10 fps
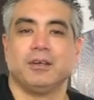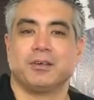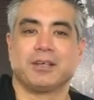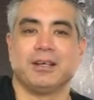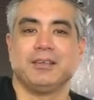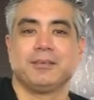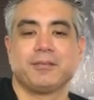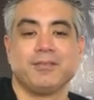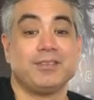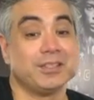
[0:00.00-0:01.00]
Okay?
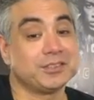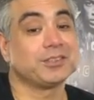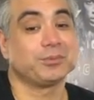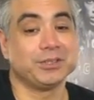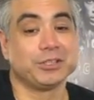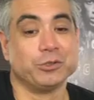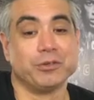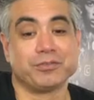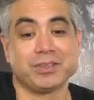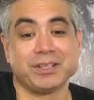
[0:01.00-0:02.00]
This is a really
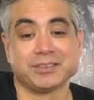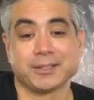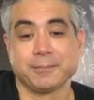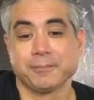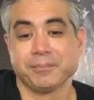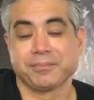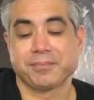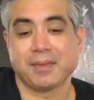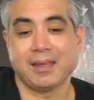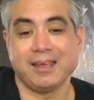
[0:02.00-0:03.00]
cool phrase.
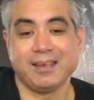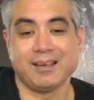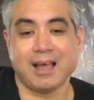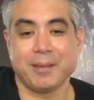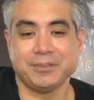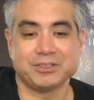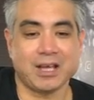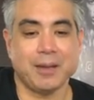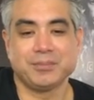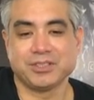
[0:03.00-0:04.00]
And
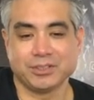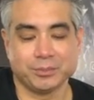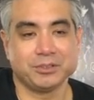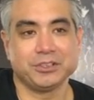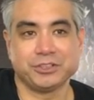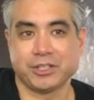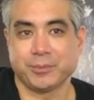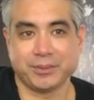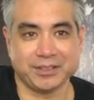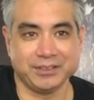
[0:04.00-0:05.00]
I'm deliberately cherry
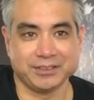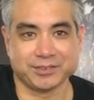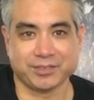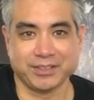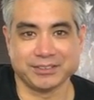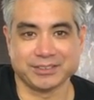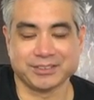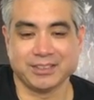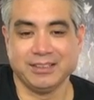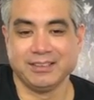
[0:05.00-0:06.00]
picking these
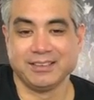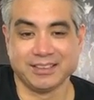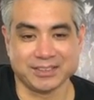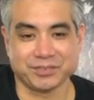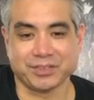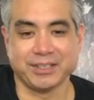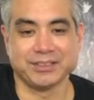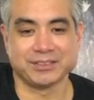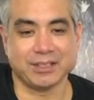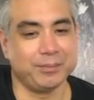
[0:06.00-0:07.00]
phrases. This
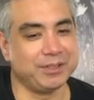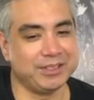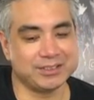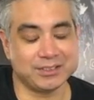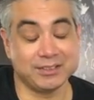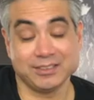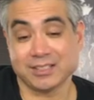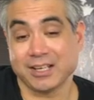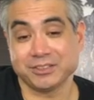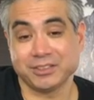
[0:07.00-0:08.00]
phrase, I mean, these
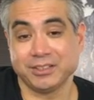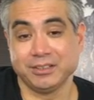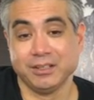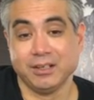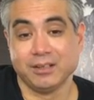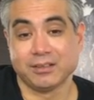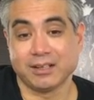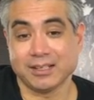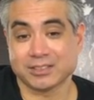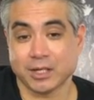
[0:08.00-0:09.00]
actually, the
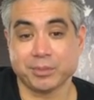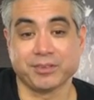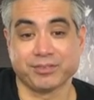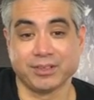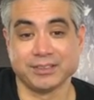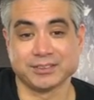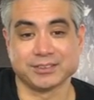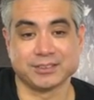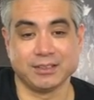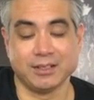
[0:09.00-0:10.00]
last couple of
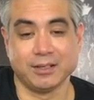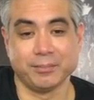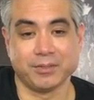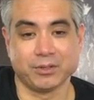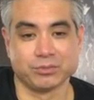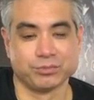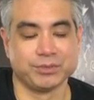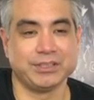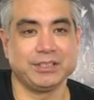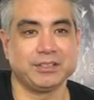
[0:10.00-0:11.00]
phrases, they're
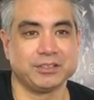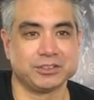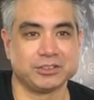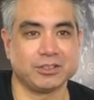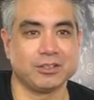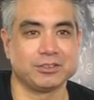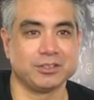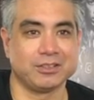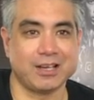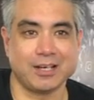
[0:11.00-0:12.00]
really going to start
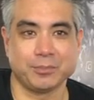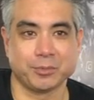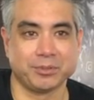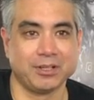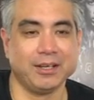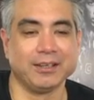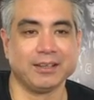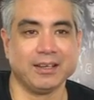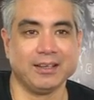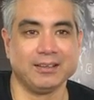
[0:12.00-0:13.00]
to light up your playing
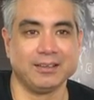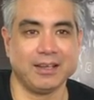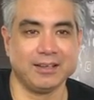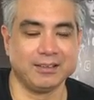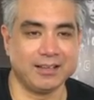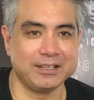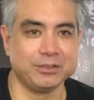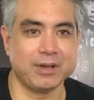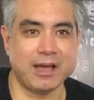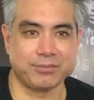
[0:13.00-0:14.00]
and let
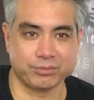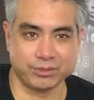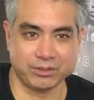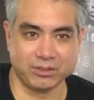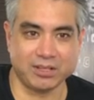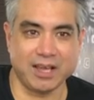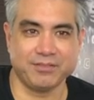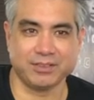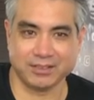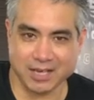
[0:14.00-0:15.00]
you have real
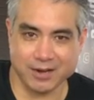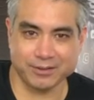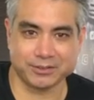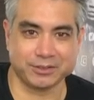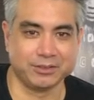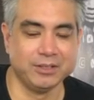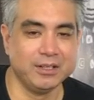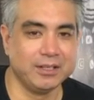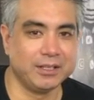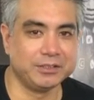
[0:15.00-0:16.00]
life and character
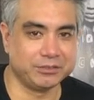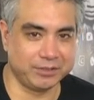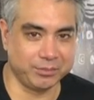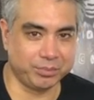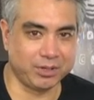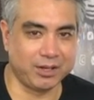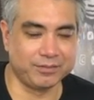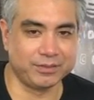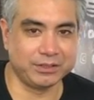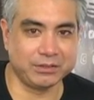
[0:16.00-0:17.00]
in your
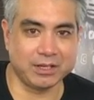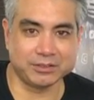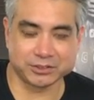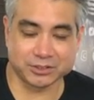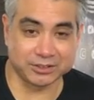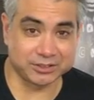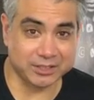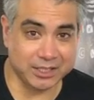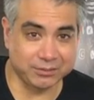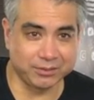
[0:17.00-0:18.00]
improv. And you're not just going to
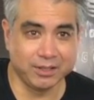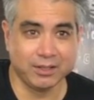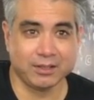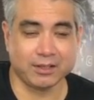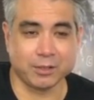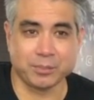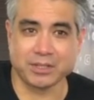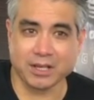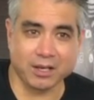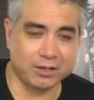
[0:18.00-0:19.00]
sound like a
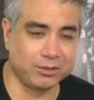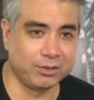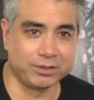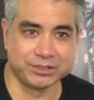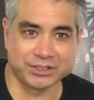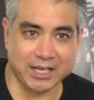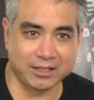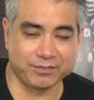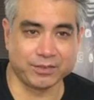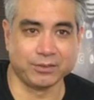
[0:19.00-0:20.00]
piano or a
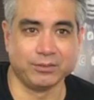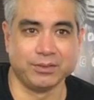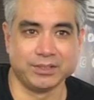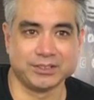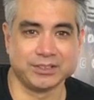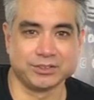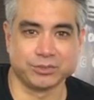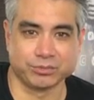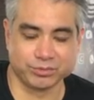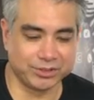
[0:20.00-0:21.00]
xylophone. This is
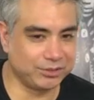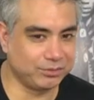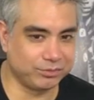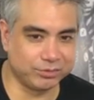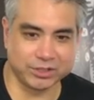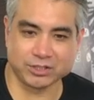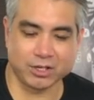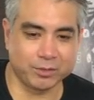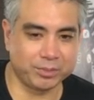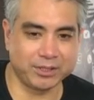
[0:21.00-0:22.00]
a real
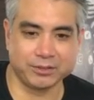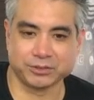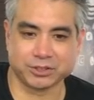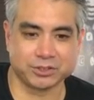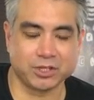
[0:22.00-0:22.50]
guitar player's